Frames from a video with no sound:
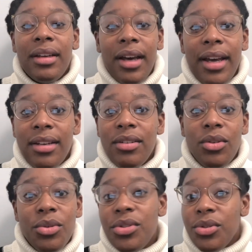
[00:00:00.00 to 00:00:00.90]
and
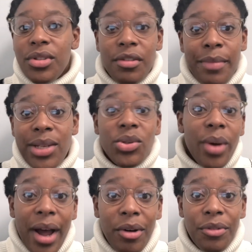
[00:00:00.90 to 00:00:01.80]
all sorts of mental
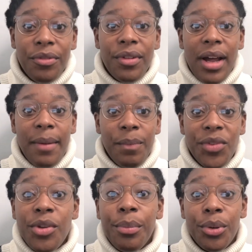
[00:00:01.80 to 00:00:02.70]
health
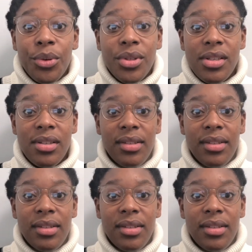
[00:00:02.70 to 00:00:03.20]
support.